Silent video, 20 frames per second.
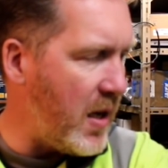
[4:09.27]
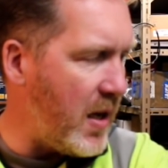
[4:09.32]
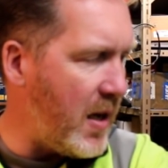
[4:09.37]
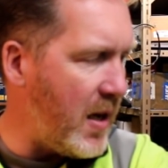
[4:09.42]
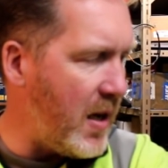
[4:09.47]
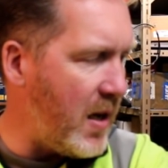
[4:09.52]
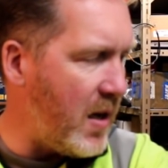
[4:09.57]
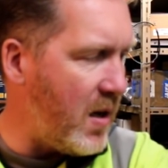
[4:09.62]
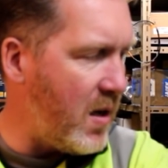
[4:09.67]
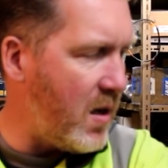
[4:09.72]

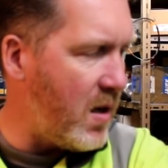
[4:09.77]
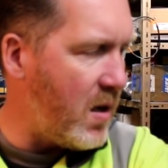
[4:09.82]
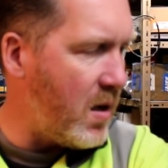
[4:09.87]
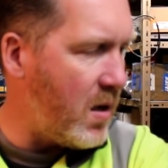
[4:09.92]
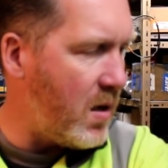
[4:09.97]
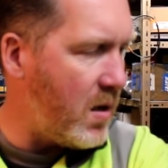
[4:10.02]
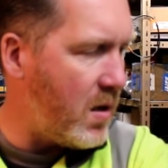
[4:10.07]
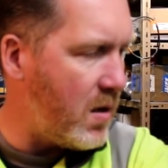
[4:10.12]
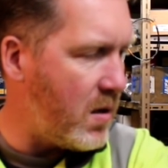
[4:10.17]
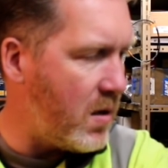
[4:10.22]
in
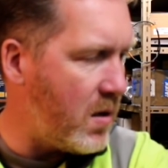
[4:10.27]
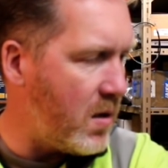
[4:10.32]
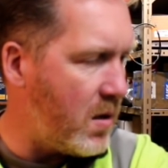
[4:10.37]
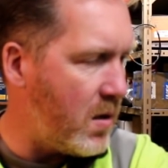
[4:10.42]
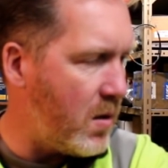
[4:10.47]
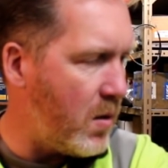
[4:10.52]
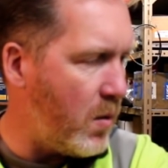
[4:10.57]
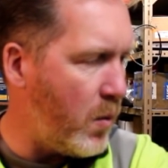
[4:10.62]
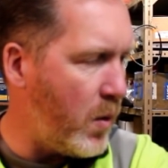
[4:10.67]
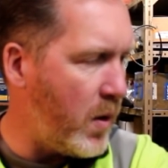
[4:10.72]

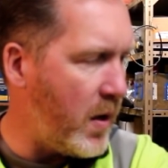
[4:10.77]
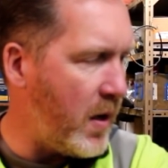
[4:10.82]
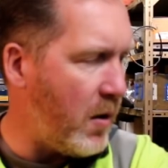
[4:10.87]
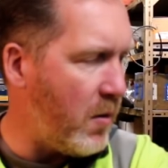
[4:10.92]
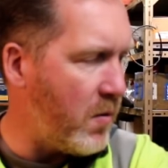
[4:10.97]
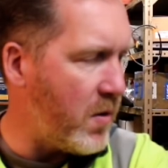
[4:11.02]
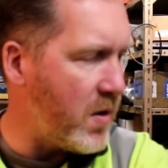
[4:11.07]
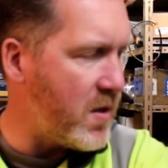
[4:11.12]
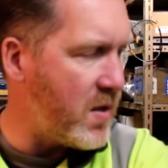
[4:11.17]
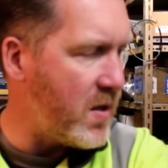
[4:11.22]

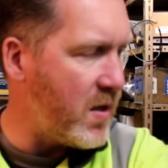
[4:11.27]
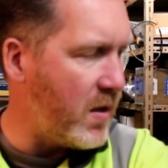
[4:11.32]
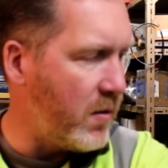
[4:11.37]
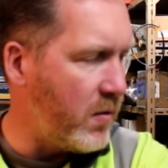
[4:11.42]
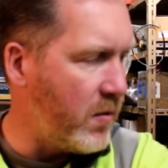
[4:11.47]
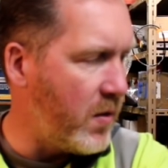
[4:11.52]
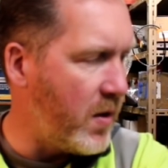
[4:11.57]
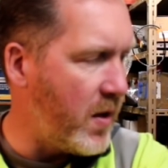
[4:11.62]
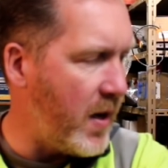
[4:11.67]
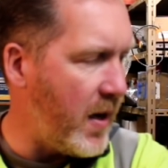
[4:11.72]
without the
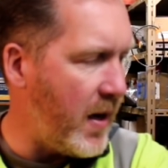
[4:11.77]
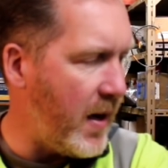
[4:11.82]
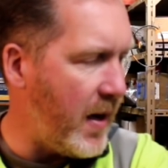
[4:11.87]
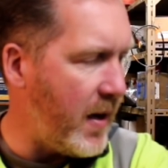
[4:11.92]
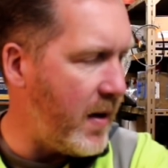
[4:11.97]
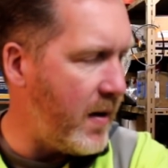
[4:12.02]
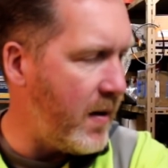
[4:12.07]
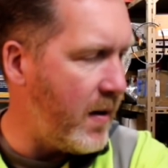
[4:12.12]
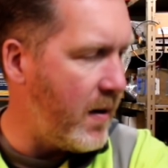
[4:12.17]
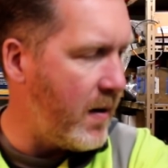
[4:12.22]
cylinder
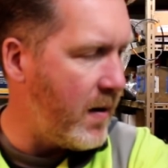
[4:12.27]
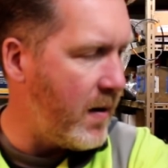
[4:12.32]
head,